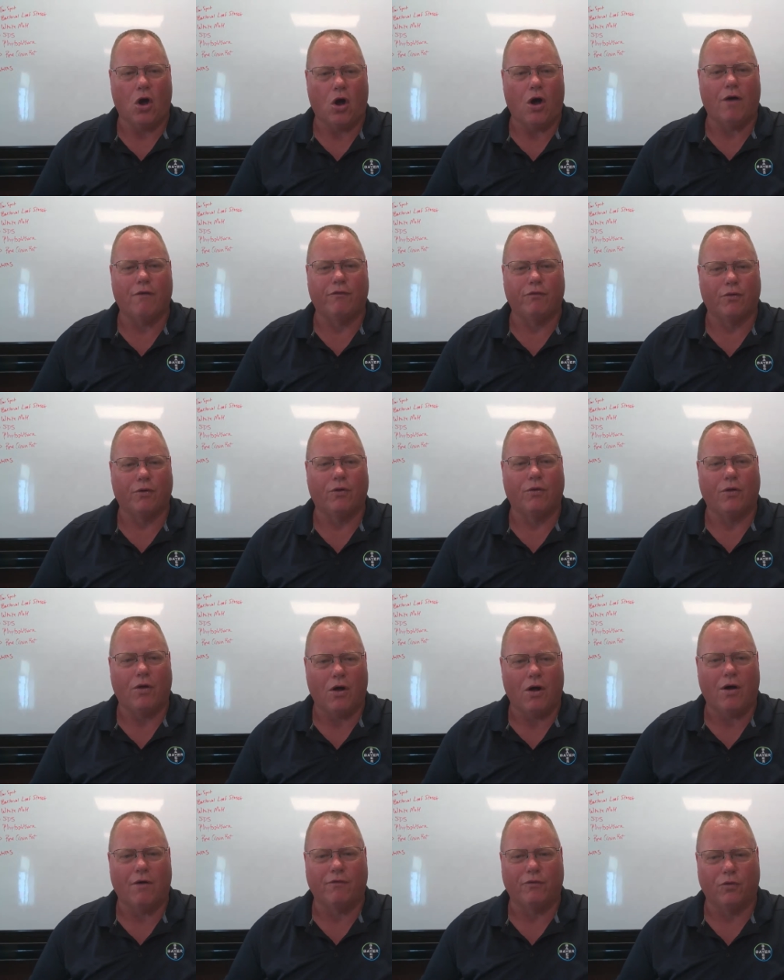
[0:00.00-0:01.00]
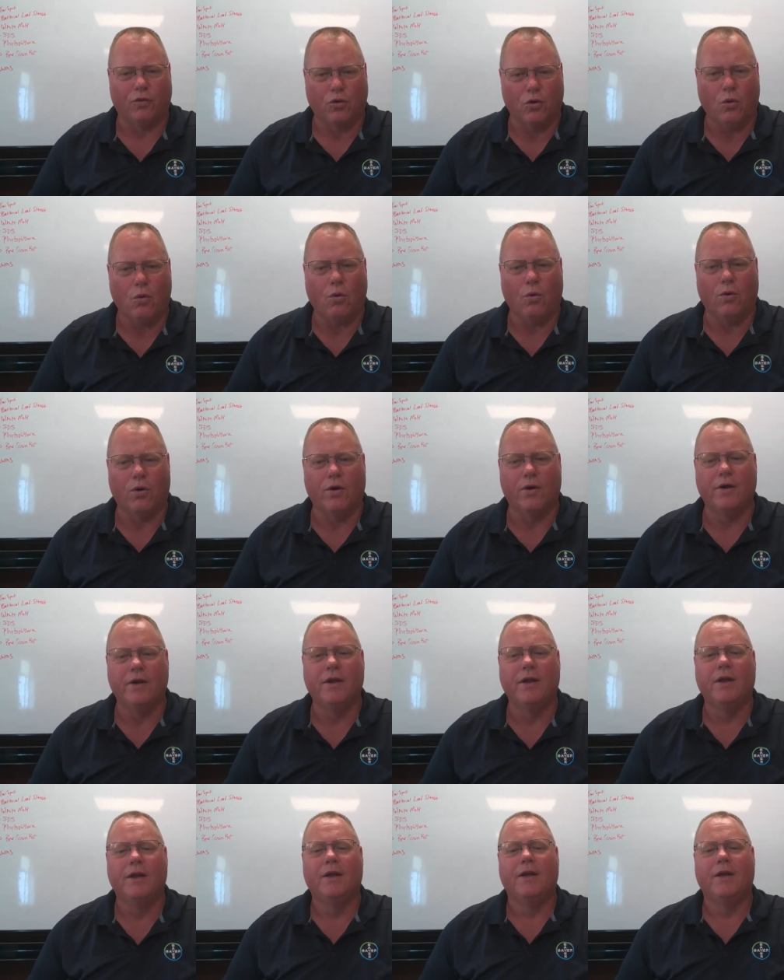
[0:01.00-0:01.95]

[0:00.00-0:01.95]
awful corn,